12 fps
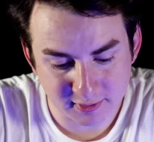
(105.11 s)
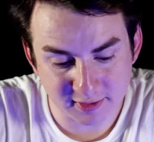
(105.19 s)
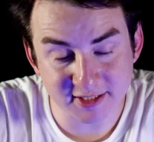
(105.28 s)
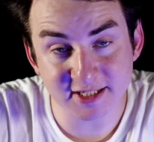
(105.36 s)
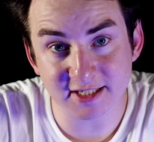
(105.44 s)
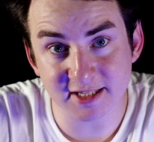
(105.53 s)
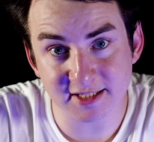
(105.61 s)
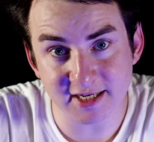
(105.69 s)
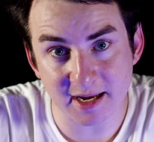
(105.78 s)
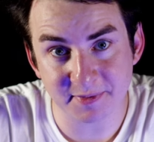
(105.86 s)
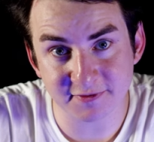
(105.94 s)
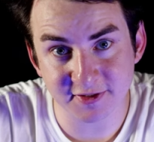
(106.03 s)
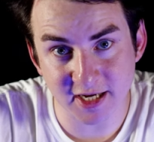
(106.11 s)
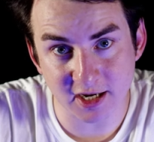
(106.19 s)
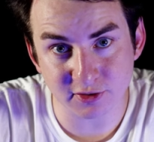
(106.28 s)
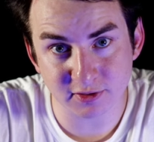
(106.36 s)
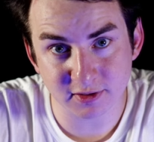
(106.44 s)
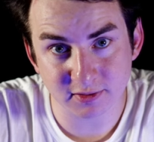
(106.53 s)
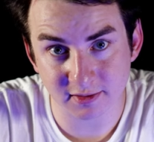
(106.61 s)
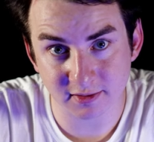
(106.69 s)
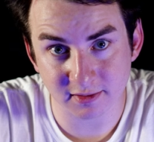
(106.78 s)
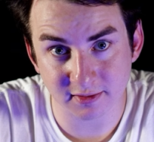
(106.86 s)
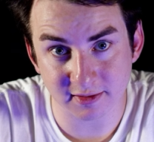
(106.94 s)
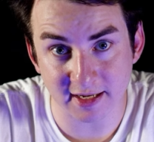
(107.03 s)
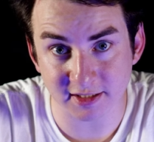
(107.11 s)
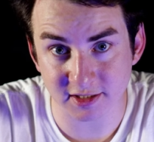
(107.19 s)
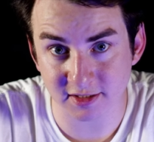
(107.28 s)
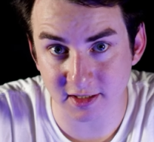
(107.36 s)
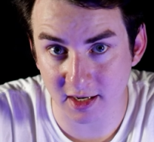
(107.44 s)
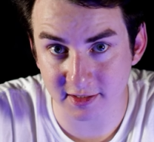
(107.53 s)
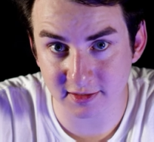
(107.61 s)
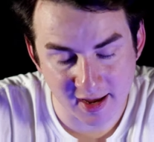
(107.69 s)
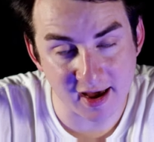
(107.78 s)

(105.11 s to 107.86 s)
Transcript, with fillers: This is the type of sound that does not